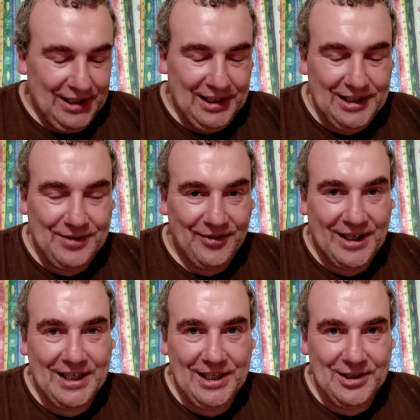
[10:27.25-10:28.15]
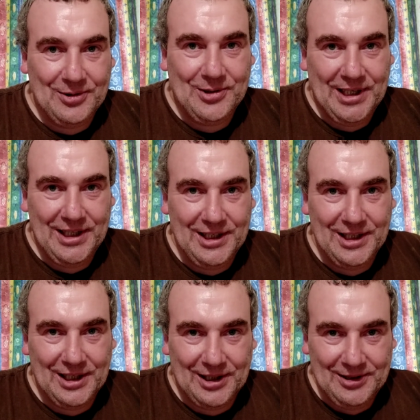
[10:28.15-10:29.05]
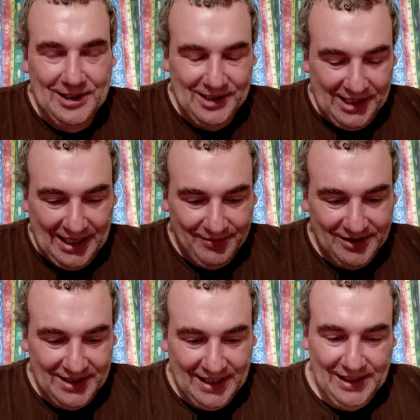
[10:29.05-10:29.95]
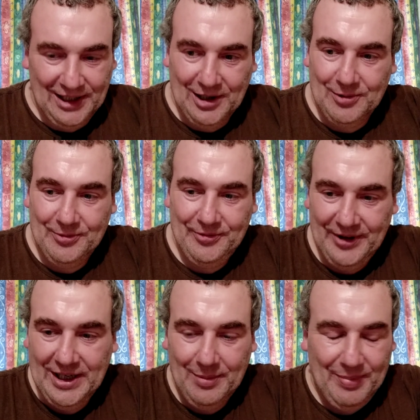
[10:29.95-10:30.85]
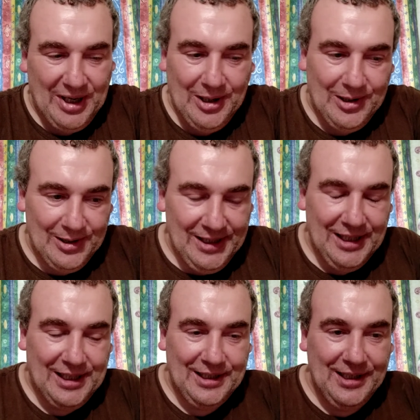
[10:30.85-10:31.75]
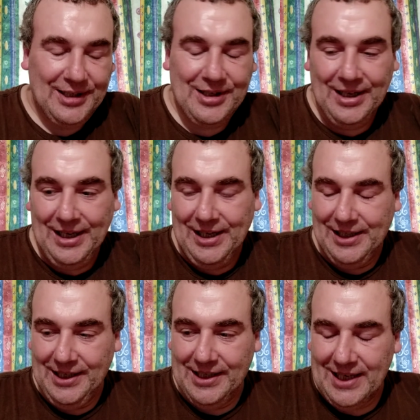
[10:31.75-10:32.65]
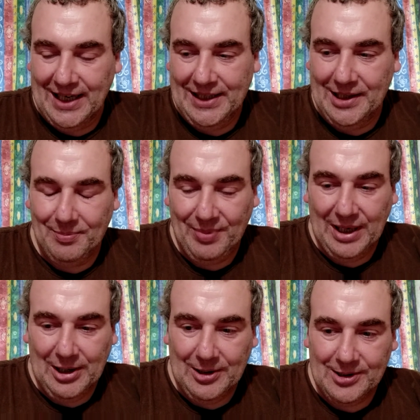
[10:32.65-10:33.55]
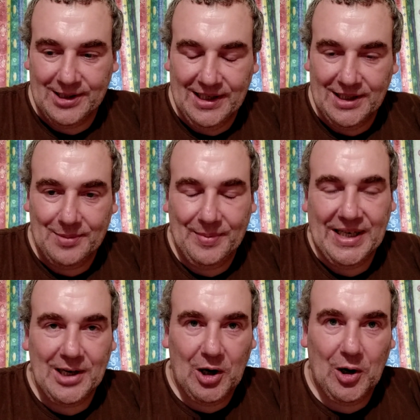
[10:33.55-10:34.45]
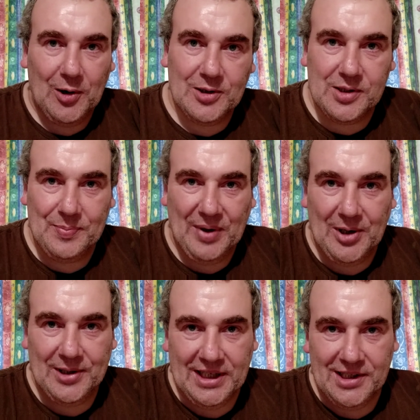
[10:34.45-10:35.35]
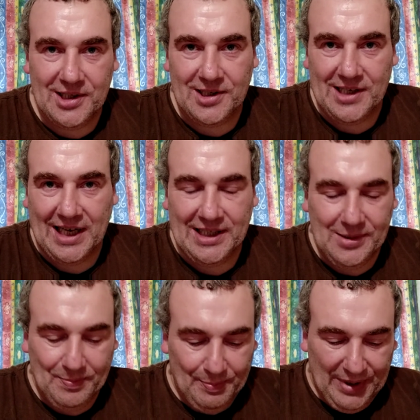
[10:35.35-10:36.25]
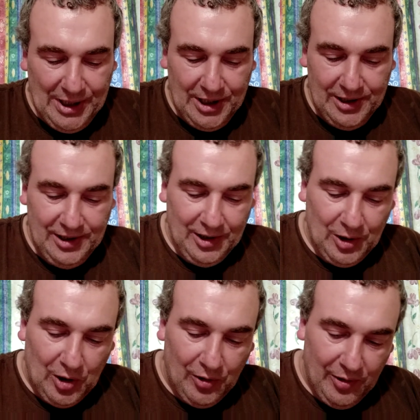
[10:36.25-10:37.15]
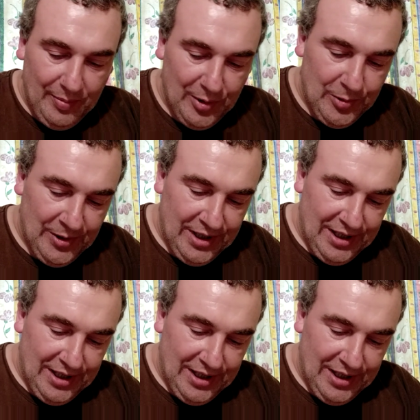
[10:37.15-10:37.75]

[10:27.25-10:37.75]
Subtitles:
It's very annoying, you know, because you have to take the whole thing apart, you know, and you take a blast and there's a big hot spot and it just tastes burnt and horrible.